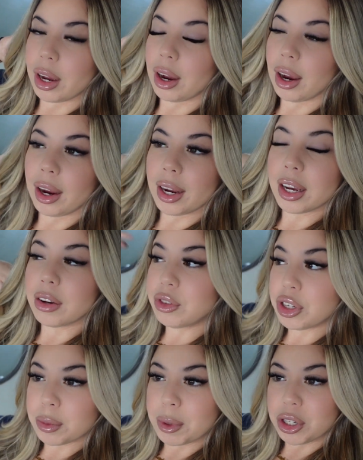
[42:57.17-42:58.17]
I have
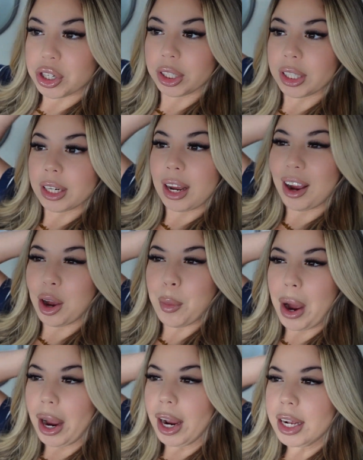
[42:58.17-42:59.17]
just been chilling.
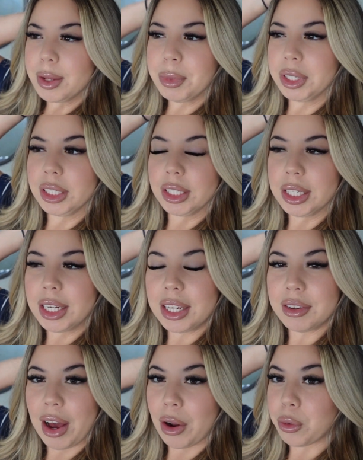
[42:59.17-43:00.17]
I
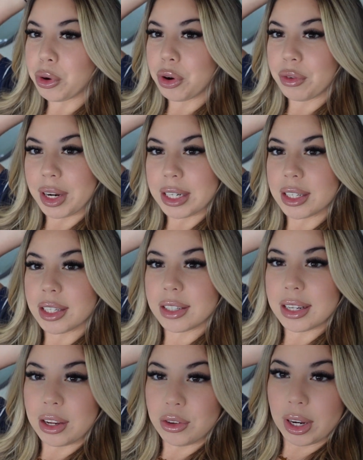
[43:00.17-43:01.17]
don't know if I
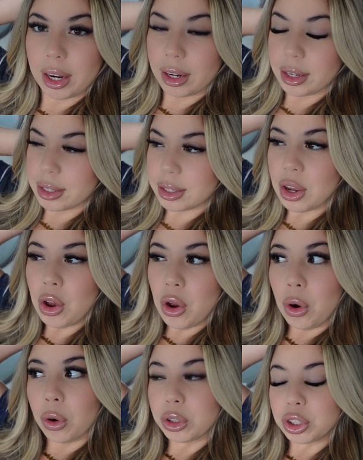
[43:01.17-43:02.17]
did take you guys
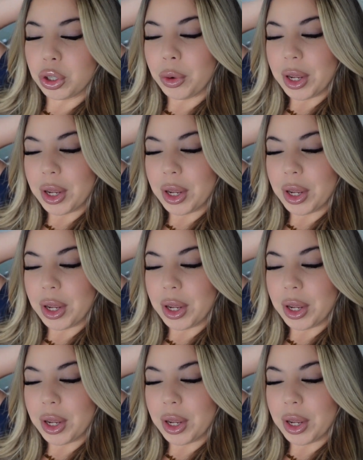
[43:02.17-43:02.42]
or show